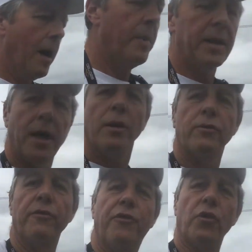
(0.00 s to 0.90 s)
about
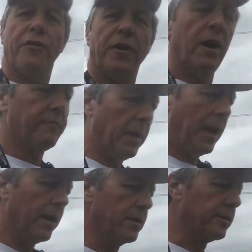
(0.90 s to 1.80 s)
145
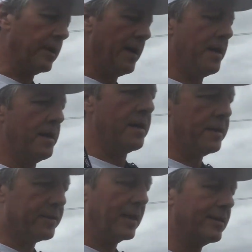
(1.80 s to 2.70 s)
miles
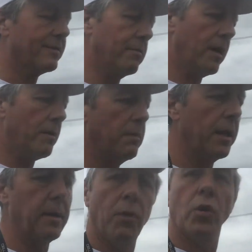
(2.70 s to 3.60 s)
since
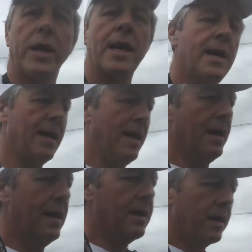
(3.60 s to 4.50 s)
Monday morning
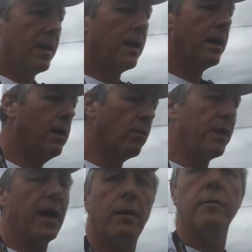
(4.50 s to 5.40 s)

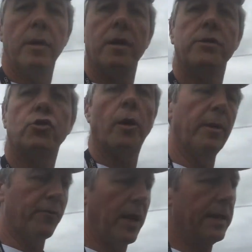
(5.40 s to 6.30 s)
without a
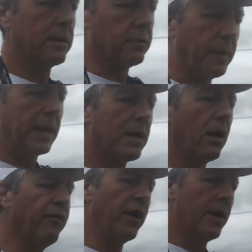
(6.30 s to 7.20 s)
drop of rain to speak
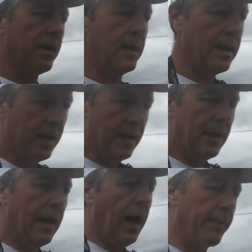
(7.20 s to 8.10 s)
of.
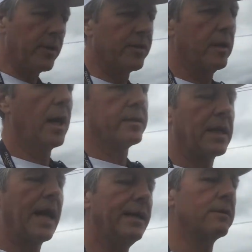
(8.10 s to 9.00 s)
I'm going to start
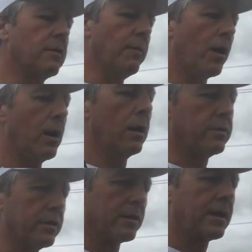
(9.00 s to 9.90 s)
again tomorrow
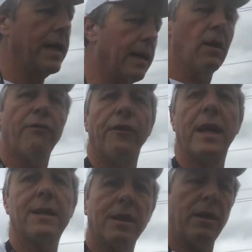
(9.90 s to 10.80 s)
to kick off
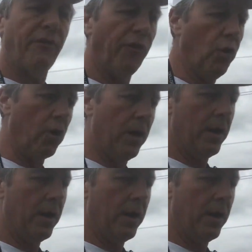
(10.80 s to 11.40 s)
leg 34,